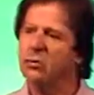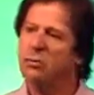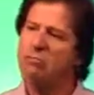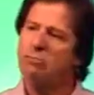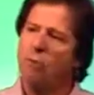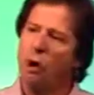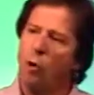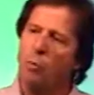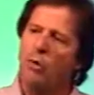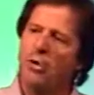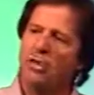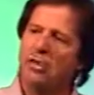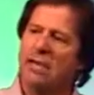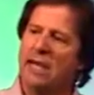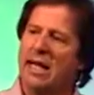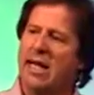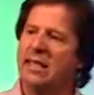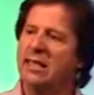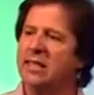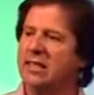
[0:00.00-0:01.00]
when moments
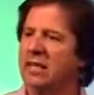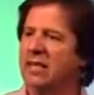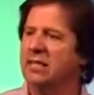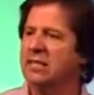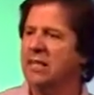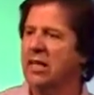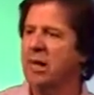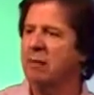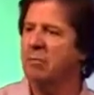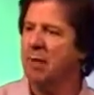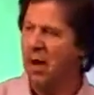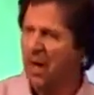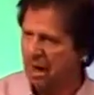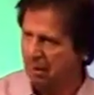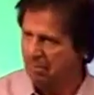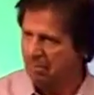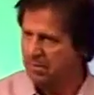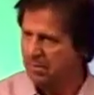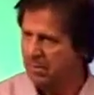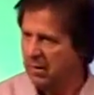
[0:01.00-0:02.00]
like this come up